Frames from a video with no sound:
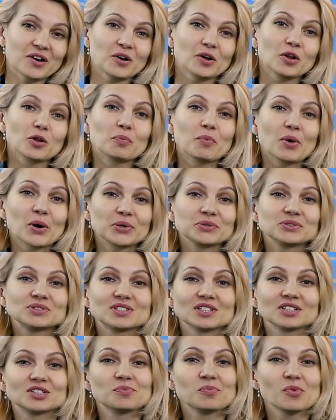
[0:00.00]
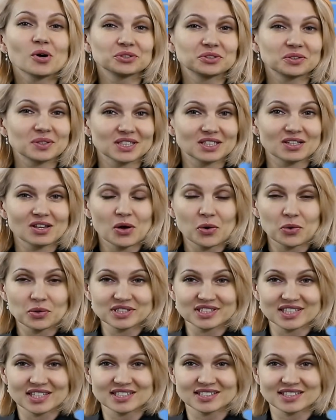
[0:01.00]
oil posted moderate
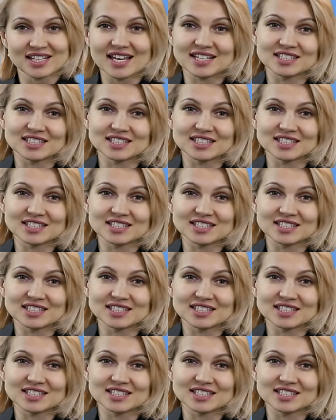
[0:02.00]
losses